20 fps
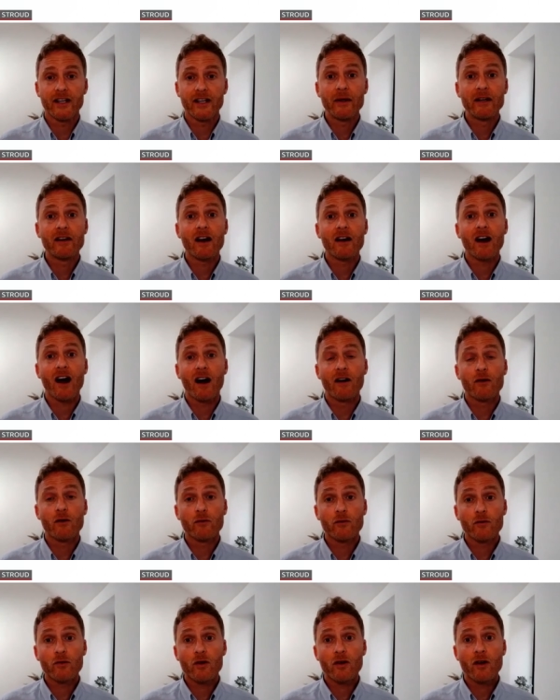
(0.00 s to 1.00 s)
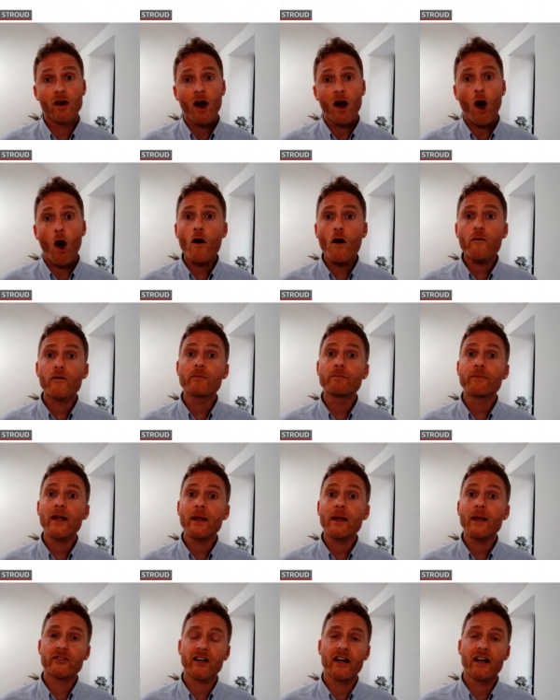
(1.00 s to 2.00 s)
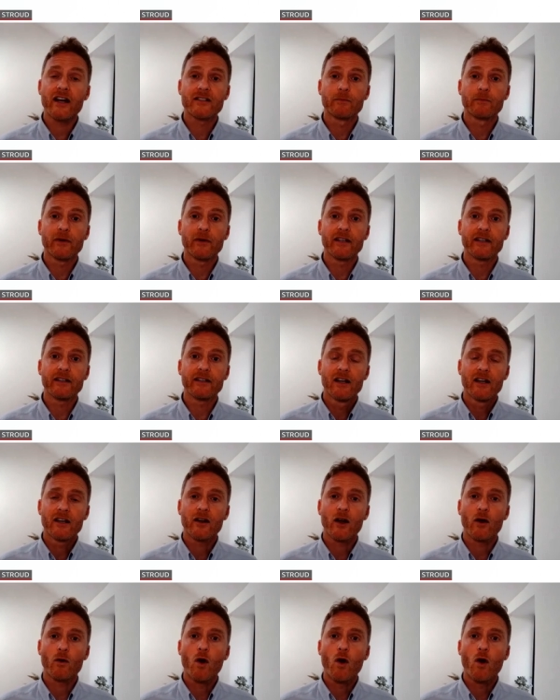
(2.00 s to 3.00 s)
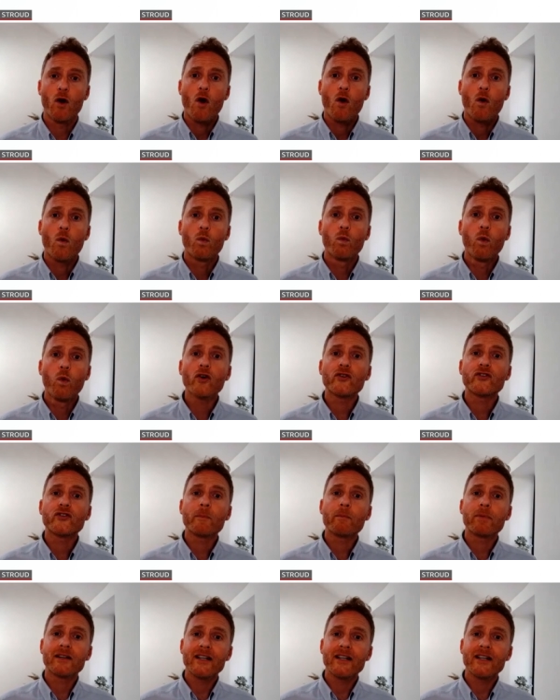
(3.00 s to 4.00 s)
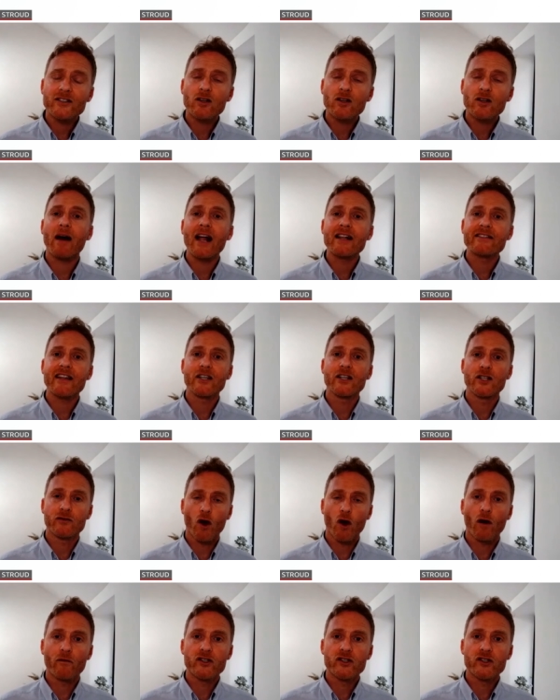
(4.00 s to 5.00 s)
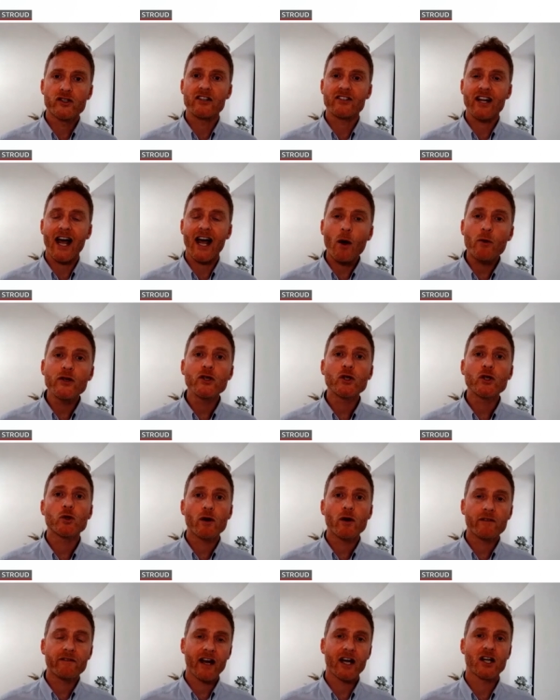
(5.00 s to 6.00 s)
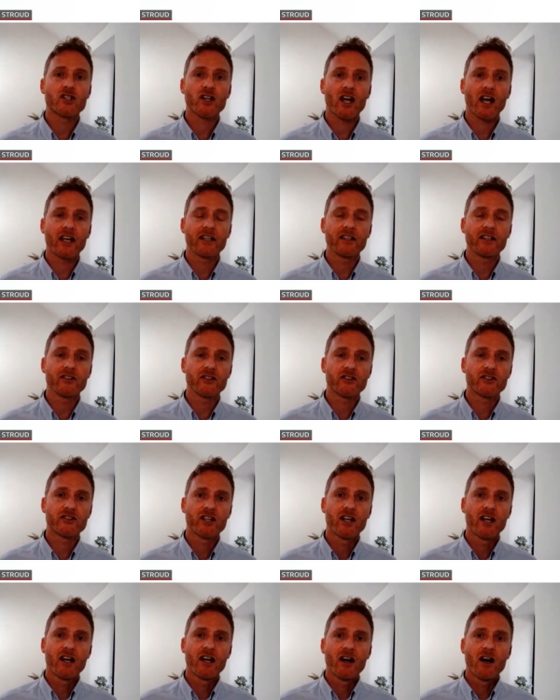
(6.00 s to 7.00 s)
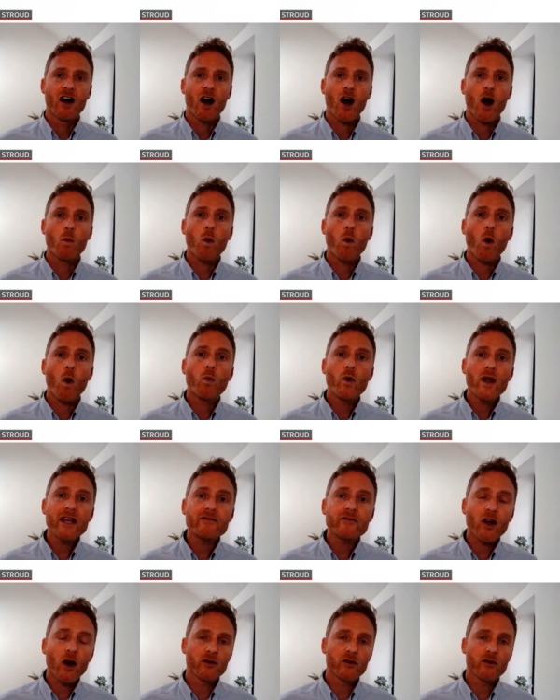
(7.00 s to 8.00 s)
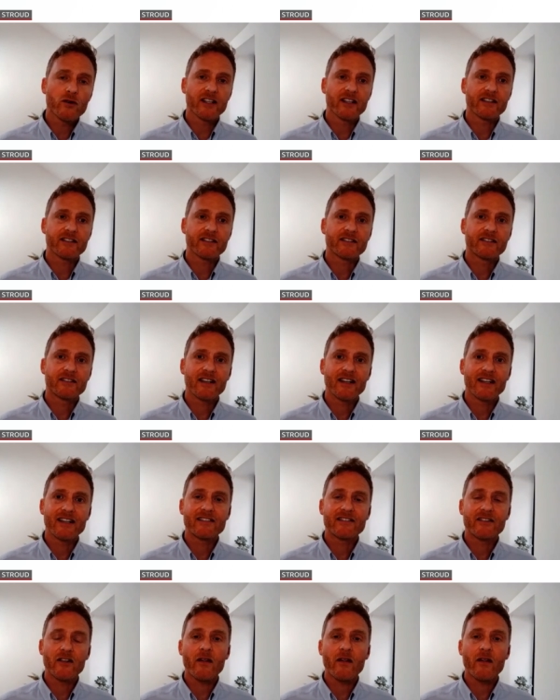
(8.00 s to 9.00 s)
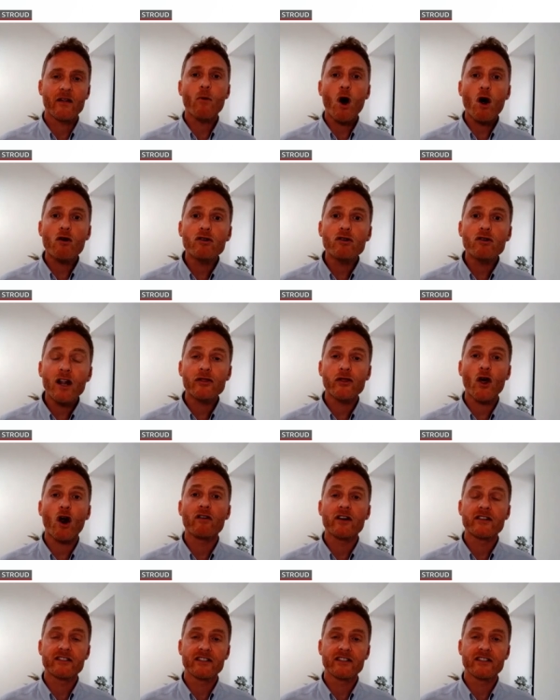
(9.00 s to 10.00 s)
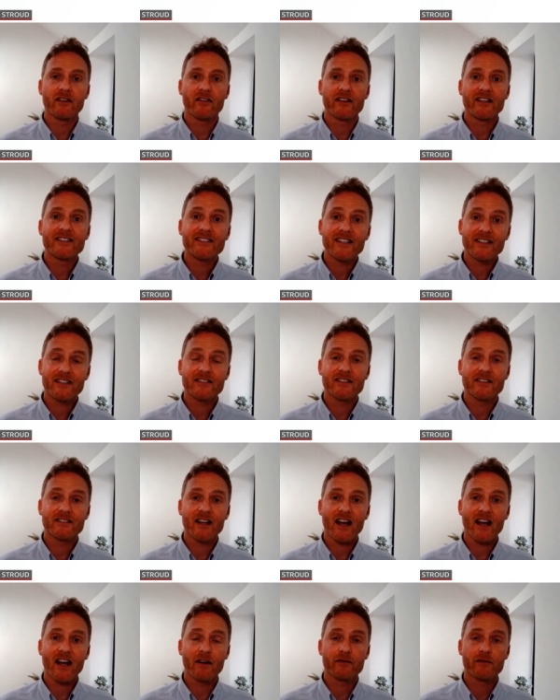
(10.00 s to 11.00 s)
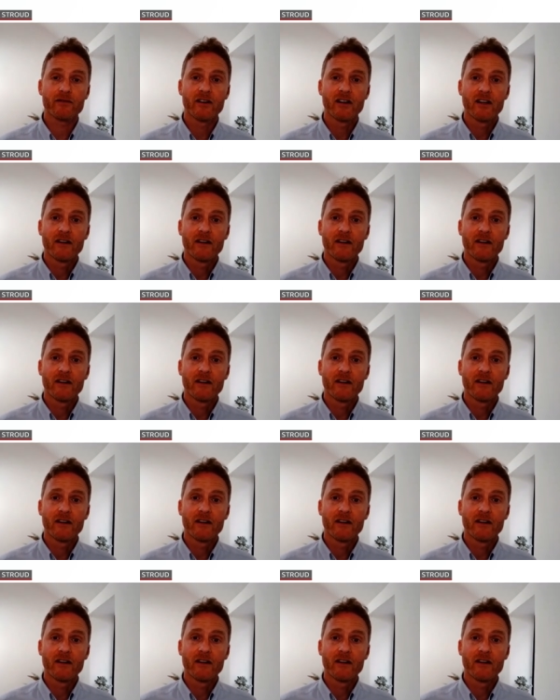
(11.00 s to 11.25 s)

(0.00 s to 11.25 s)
I mean, often people say to me, you know, "What's the political mandate you've got for change? How are you going to affect change?" And what we've noticed is that the moral authority that these citizens have